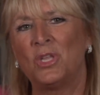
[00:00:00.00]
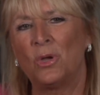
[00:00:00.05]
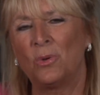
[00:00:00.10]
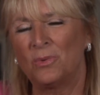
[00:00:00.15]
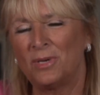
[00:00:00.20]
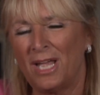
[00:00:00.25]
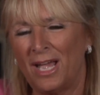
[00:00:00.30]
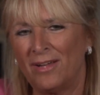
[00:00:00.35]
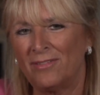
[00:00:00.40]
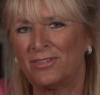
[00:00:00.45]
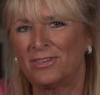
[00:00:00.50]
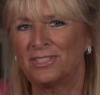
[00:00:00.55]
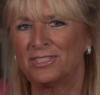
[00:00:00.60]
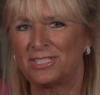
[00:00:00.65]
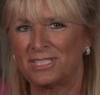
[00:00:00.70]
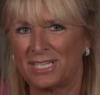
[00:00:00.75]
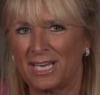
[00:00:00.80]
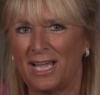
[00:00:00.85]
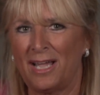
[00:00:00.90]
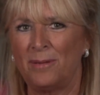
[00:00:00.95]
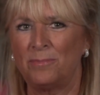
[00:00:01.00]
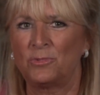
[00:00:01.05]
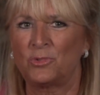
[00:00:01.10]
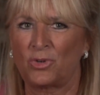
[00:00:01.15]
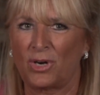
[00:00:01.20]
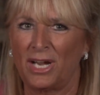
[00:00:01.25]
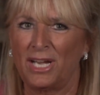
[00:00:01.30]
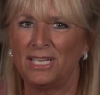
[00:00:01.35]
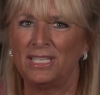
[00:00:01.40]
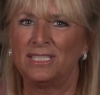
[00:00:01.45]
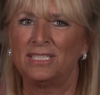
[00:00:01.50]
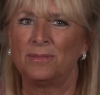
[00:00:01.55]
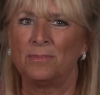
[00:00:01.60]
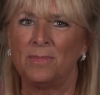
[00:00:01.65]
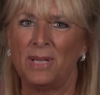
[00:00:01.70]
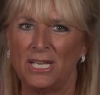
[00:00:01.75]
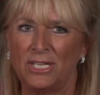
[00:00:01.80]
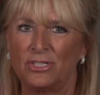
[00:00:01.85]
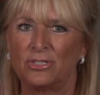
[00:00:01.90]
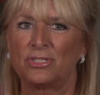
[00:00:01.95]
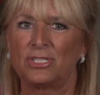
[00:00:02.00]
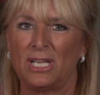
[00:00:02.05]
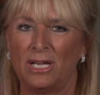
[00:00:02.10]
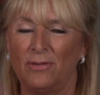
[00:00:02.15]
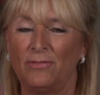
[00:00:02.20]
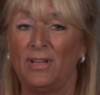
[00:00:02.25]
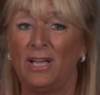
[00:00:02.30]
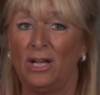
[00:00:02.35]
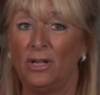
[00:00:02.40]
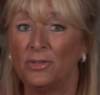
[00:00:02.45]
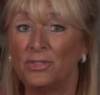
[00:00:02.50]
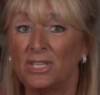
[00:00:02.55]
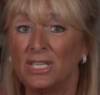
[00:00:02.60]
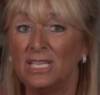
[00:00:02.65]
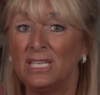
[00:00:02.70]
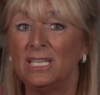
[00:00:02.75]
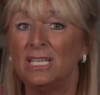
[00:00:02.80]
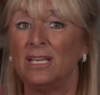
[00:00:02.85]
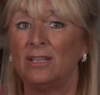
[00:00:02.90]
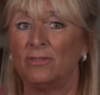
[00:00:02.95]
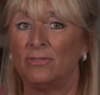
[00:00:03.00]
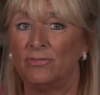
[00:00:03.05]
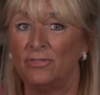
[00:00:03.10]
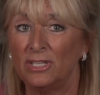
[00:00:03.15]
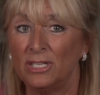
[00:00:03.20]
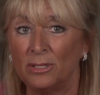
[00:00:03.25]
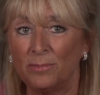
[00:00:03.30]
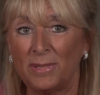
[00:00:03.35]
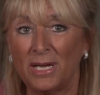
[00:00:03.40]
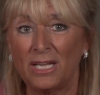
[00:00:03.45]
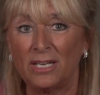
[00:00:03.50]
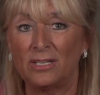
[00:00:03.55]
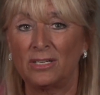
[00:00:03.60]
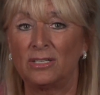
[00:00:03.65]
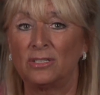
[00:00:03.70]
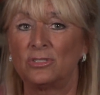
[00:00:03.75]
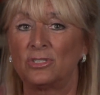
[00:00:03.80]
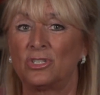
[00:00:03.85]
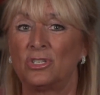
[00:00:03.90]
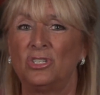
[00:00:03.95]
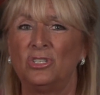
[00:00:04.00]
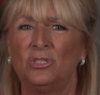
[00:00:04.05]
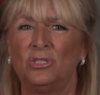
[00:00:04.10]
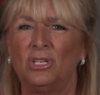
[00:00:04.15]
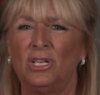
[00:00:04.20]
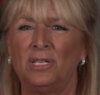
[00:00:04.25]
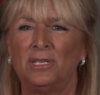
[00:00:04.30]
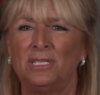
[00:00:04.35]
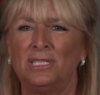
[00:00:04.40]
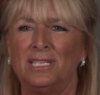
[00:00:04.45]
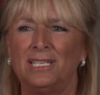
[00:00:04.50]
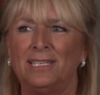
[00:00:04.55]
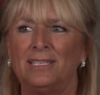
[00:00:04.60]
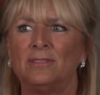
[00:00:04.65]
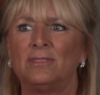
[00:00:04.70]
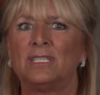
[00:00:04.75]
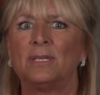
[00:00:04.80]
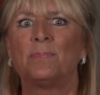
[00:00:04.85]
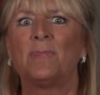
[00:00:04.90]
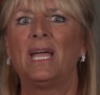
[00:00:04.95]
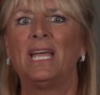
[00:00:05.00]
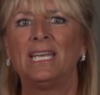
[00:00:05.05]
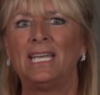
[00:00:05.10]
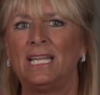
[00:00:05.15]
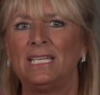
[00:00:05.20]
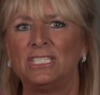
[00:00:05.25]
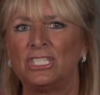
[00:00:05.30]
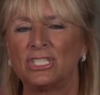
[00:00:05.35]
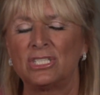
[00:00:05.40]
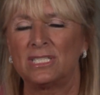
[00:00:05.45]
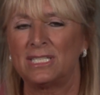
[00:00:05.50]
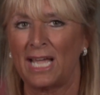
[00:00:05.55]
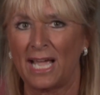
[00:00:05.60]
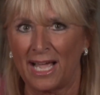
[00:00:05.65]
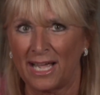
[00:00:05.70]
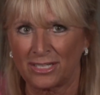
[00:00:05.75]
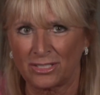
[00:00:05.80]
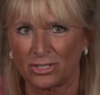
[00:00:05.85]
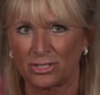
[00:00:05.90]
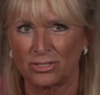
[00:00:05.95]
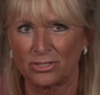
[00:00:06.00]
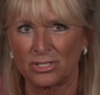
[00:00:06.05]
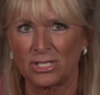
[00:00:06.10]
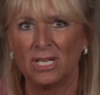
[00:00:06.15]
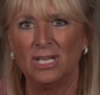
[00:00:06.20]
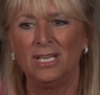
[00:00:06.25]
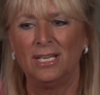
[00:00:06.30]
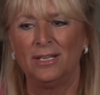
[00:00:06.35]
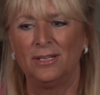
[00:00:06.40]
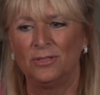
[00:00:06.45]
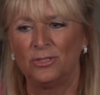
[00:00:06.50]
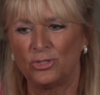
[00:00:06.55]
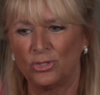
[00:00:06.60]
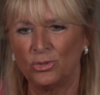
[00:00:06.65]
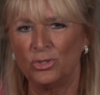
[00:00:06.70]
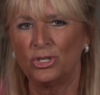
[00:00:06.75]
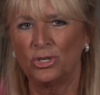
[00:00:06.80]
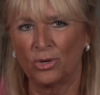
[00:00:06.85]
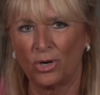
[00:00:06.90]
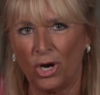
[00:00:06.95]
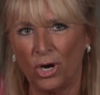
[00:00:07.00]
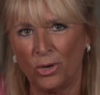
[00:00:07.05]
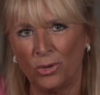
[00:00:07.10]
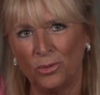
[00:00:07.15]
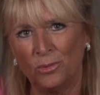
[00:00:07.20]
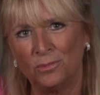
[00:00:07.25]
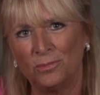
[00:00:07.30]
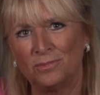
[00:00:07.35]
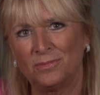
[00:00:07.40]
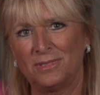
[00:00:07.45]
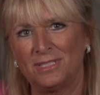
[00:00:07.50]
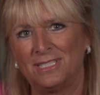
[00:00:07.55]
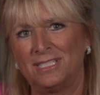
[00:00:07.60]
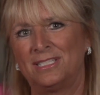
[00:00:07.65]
don't ever stop trying right. to make yourself healthy and feel better so you and, and depend on just doctors do your own